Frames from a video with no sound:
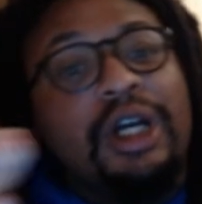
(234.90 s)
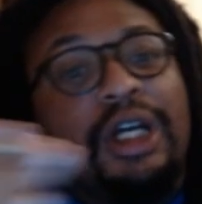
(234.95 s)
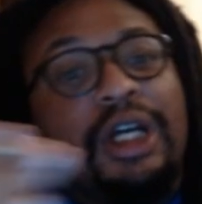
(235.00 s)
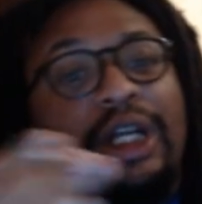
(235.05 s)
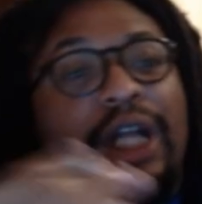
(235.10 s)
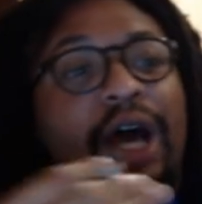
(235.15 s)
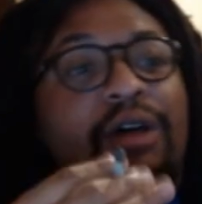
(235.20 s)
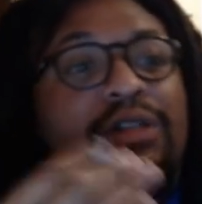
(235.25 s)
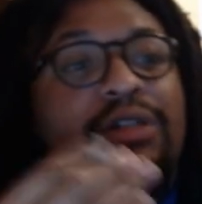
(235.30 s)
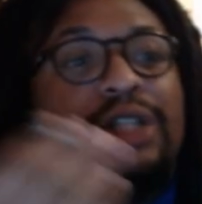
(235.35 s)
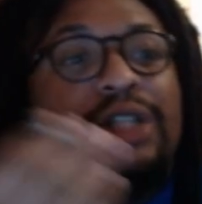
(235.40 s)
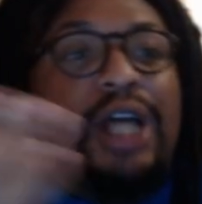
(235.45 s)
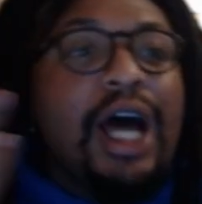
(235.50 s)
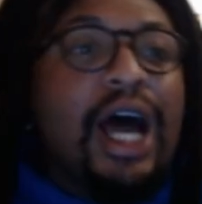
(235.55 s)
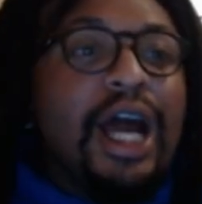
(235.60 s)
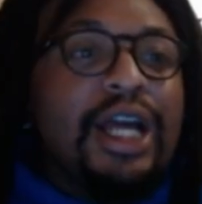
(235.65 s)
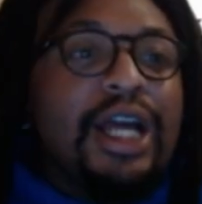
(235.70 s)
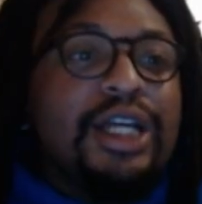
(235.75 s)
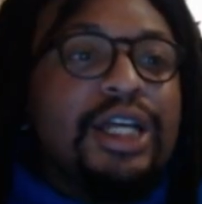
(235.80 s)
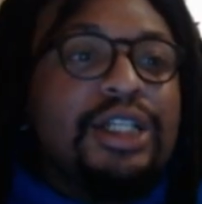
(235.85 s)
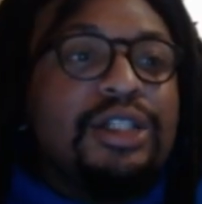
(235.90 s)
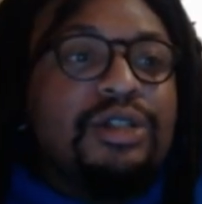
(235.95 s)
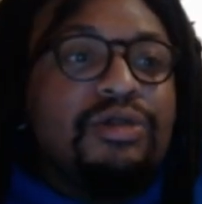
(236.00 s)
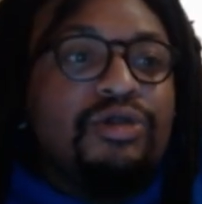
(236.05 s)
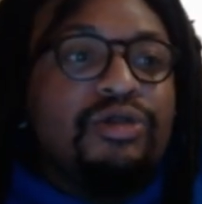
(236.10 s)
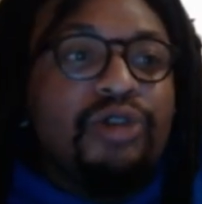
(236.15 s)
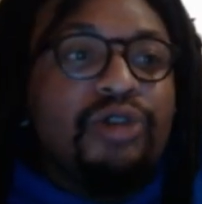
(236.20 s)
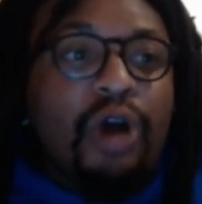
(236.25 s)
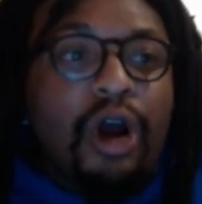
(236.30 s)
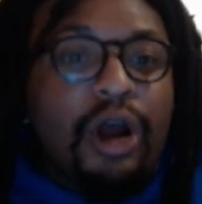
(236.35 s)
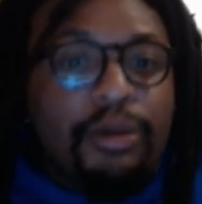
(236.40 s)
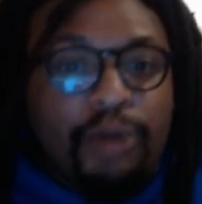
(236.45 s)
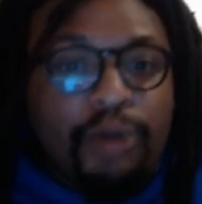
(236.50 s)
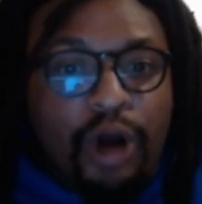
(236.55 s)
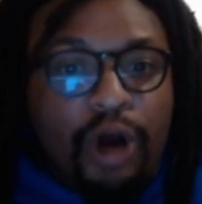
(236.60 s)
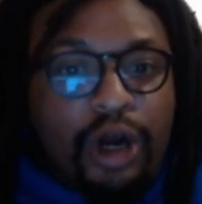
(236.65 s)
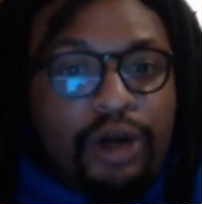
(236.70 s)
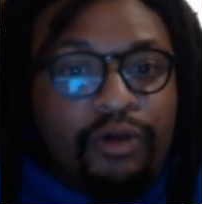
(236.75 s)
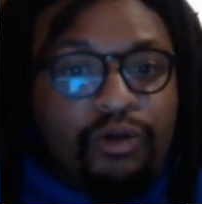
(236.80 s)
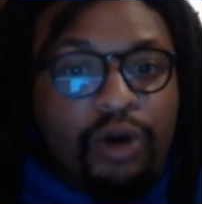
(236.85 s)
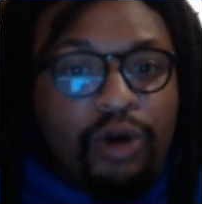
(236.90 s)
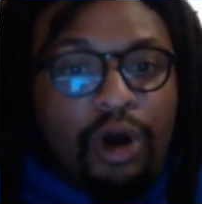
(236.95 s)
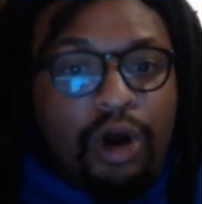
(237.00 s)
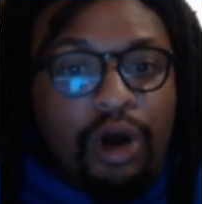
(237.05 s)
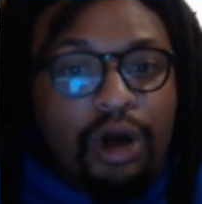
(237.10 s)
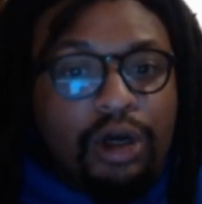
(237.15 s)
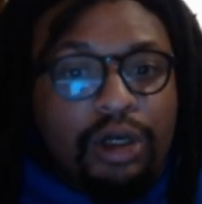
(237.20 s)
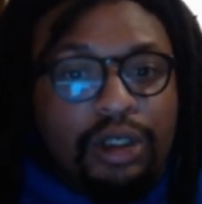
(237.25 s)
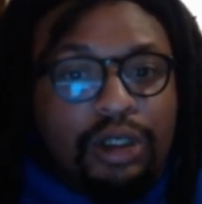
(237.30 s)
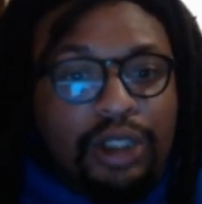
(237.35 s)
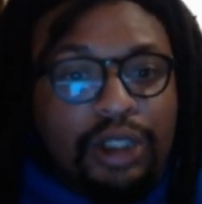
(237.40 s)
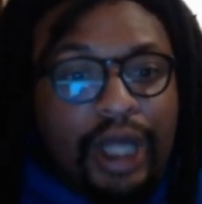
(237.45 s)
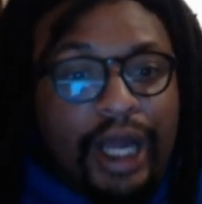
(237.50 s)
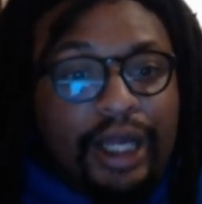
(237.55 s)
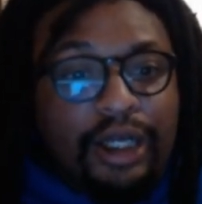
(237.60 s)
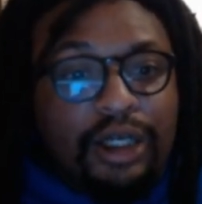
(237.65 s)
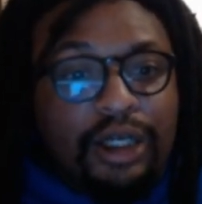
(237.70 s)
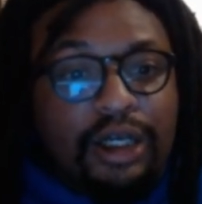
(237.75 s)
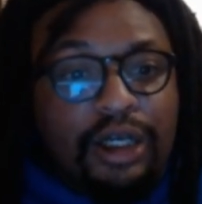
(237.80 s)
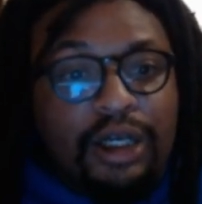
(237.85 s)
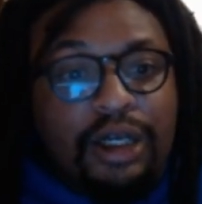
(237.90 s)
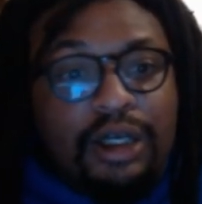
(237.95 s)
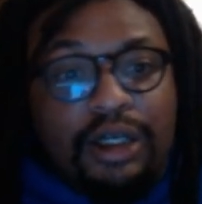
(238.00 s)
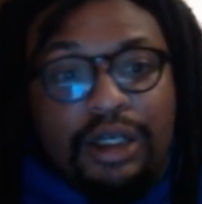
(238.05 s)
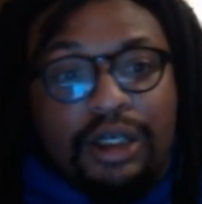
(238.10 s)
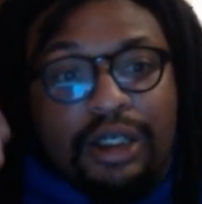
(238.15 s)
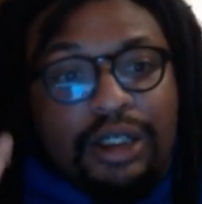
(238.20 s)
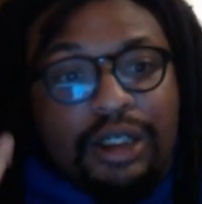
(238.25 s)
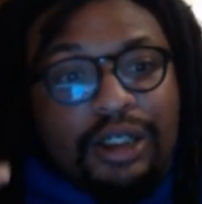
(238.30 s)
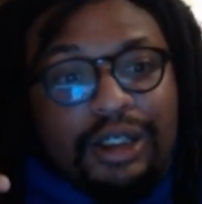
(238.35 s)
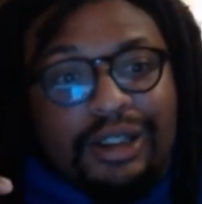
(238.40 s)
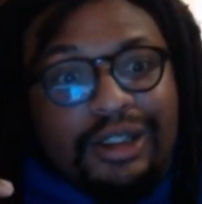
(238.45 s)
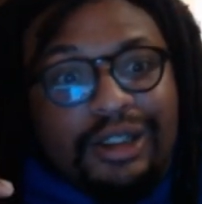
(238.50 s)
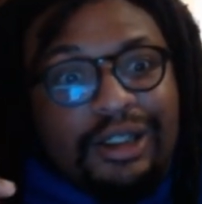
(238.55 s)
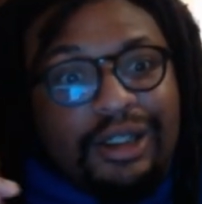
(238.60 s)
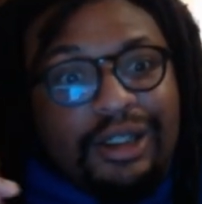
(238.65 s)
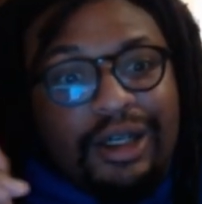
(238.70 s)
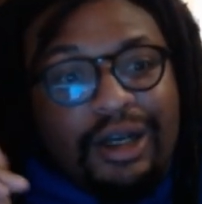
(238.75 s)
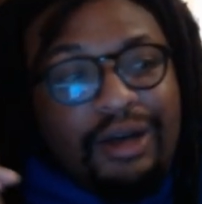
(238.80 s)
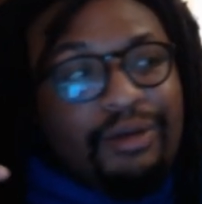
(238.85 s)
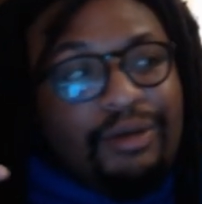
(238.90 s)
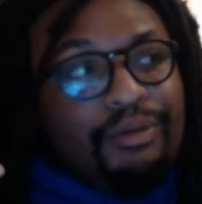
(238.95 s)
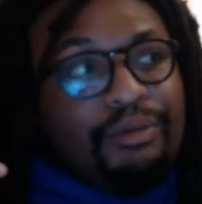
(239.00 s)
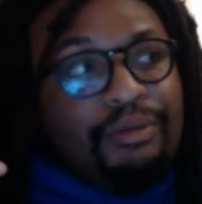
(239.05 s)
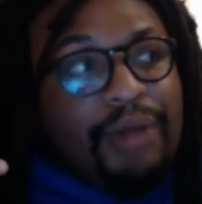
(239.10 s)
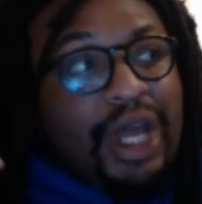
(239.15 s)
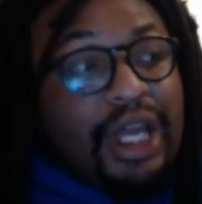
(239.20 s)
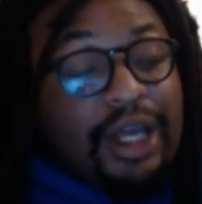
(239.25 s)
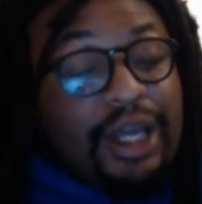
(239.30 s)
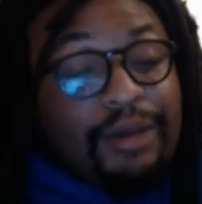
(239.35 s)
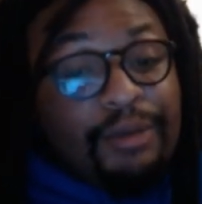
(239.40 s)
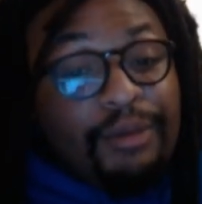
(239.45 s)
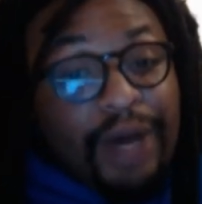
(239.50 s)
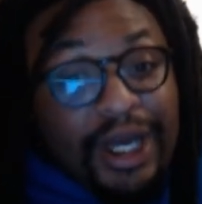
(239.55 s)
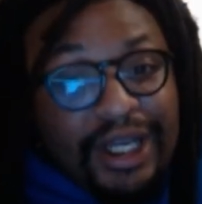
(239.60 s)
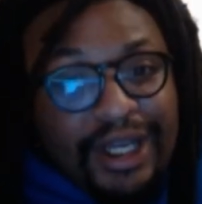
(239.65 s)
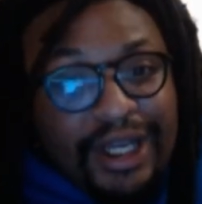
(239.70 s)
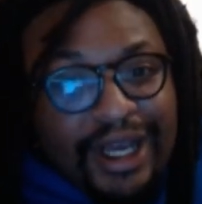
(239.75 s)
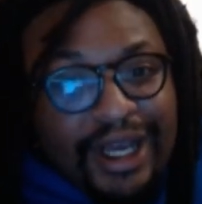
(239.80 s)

that was the highest drawing part of Raw. Like, making money